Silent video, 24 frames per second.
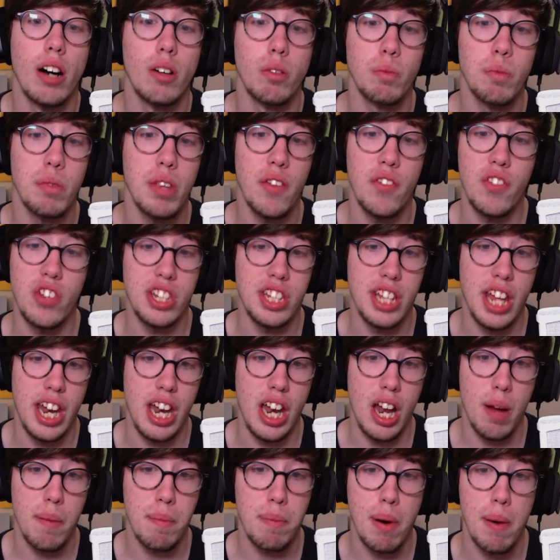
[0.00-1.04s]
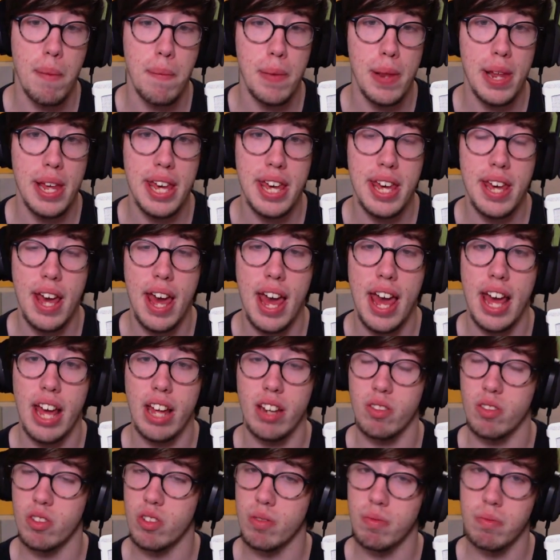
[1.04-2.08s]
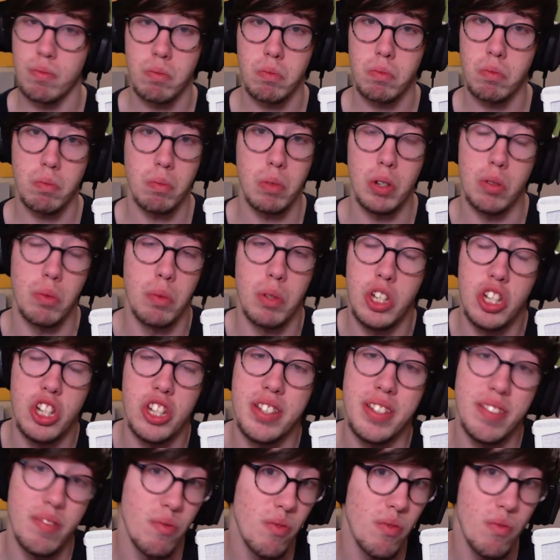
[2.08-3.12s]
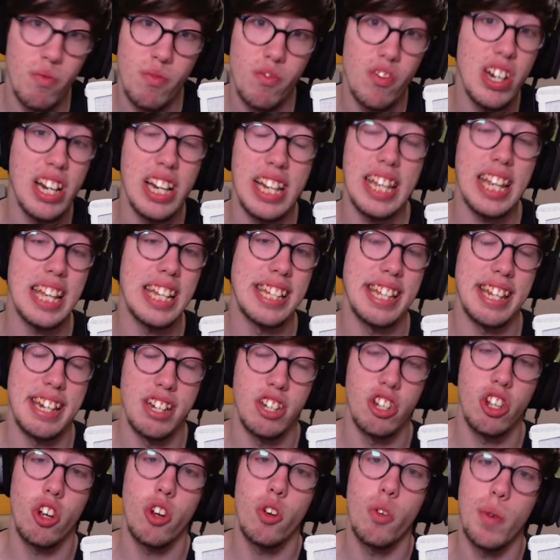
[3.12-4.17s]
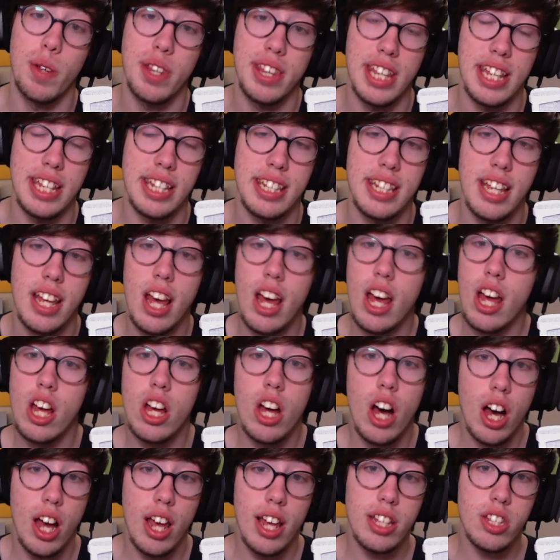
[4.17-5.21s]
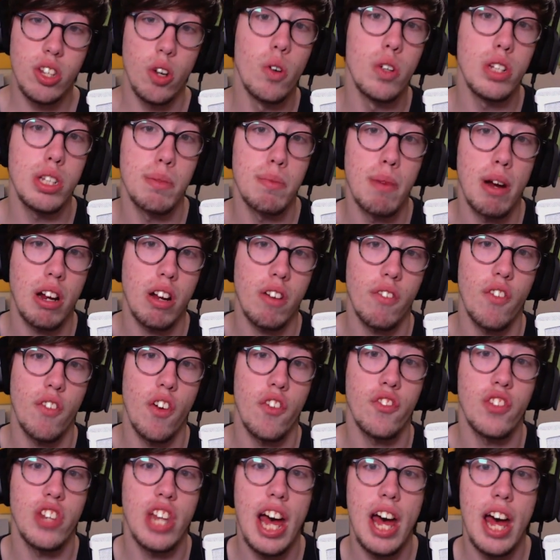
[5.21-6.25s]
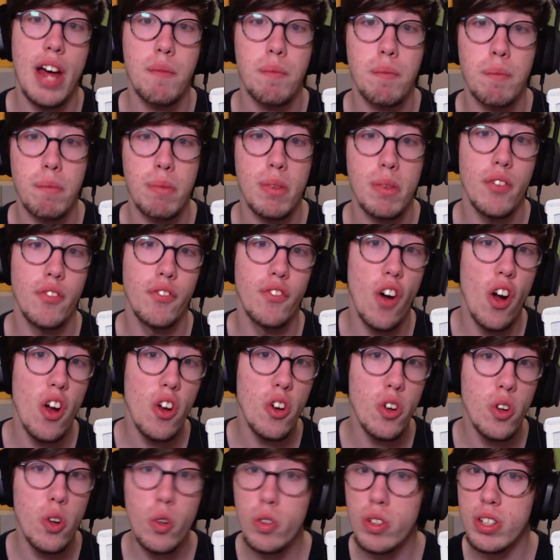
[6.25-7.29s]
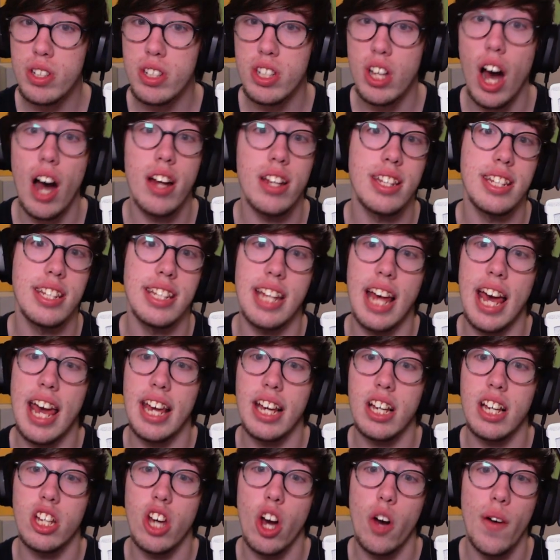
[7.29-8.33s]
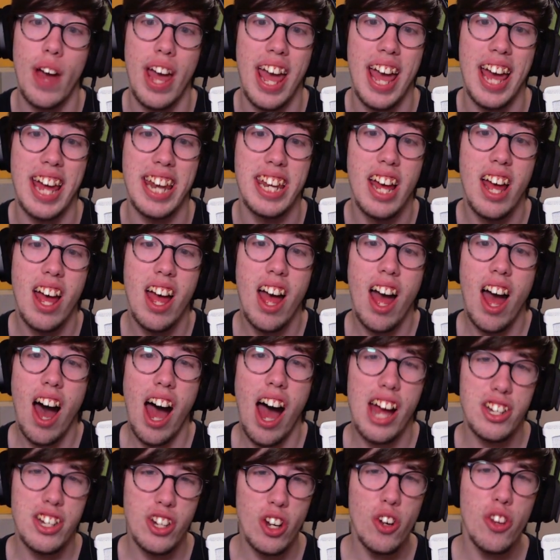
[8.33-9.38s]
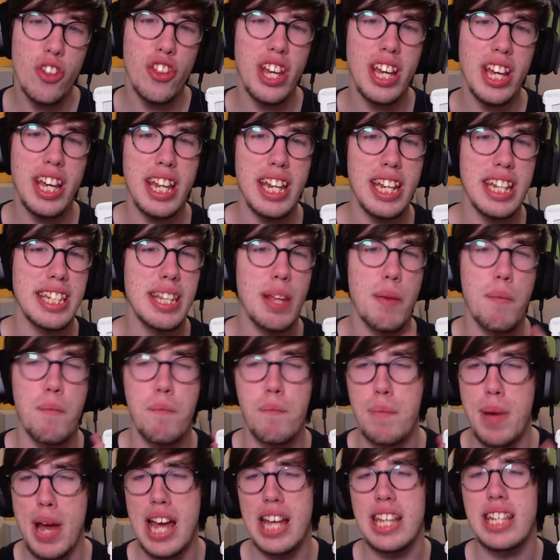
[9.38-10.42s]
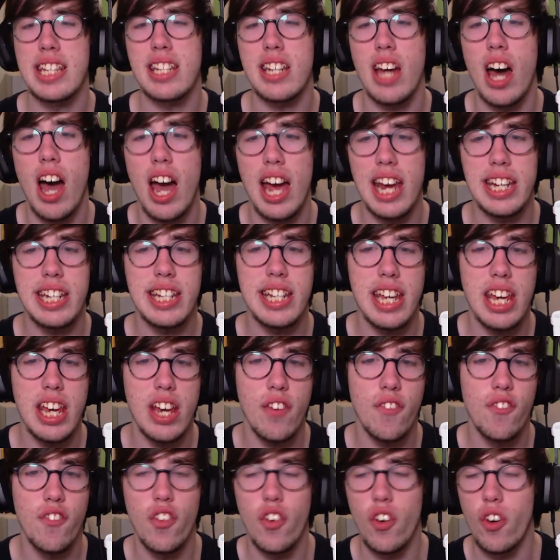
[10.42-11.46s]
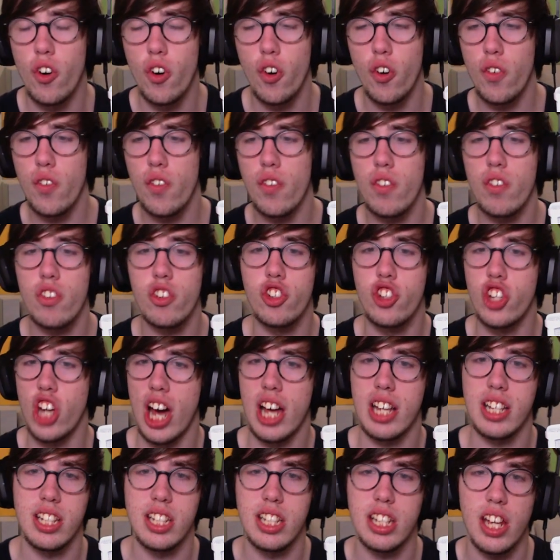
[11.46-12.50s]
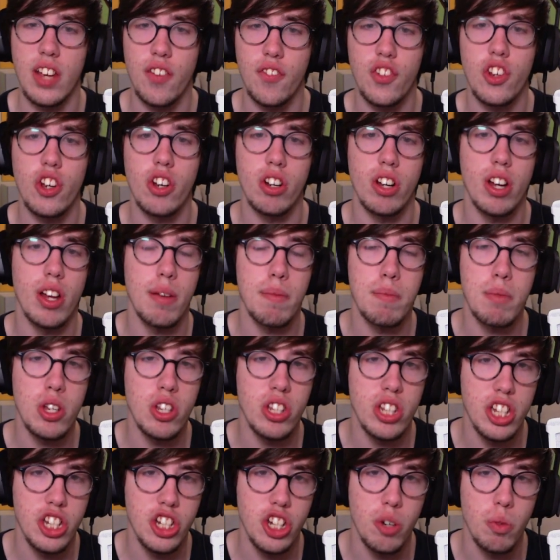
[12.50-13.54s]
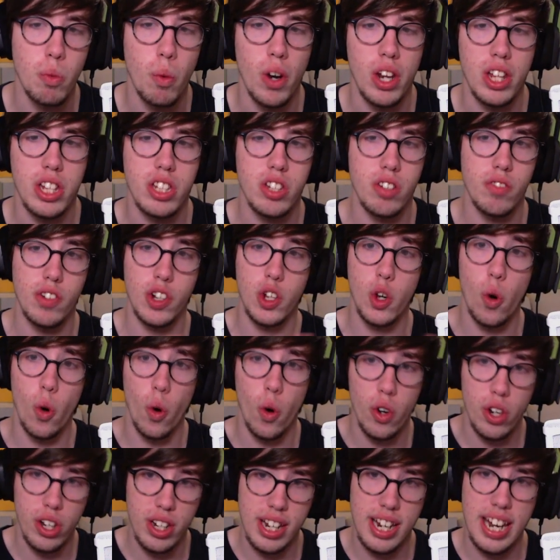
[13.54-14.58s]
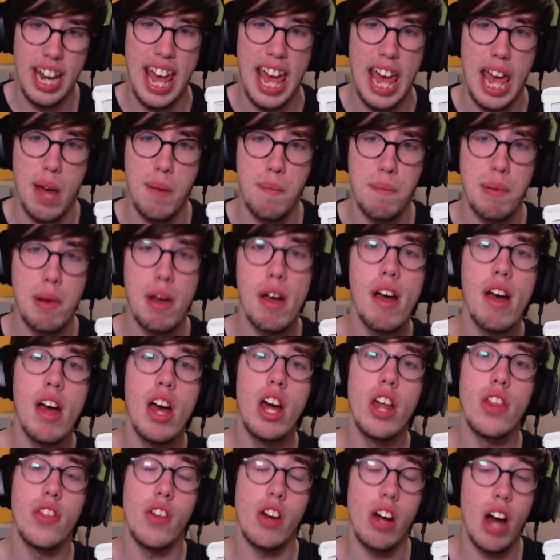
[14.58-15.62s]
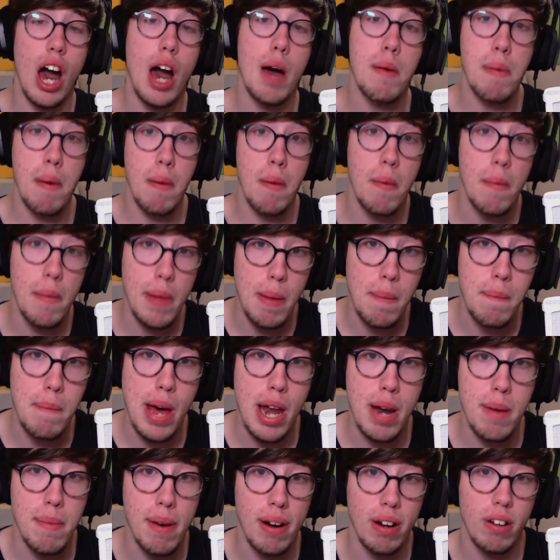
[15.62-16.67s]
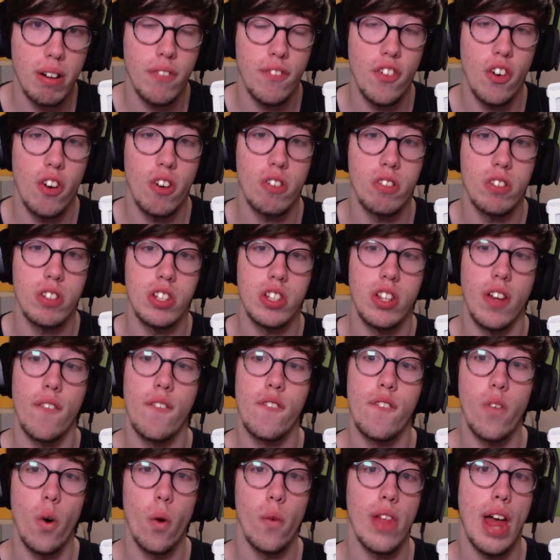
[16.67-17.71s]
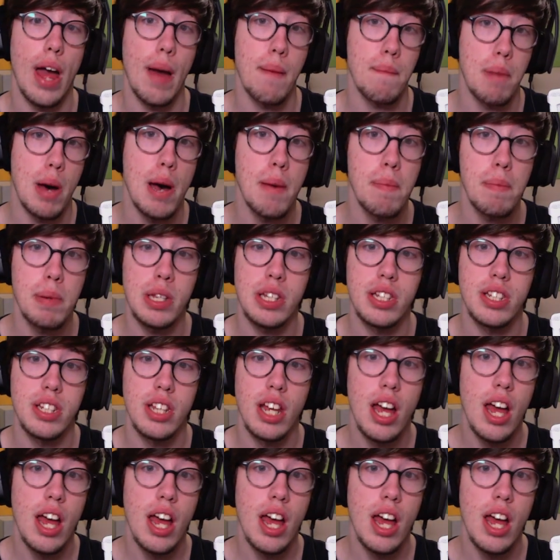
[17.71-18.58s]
if you set it up properly, and which is really easy to do with this. It's an awesome microphone for that. Vocals, I'd say go ahead. I don't think it is the best idea for just if you're a musician wanting to record an amp. There are probably better microphones for that purpose,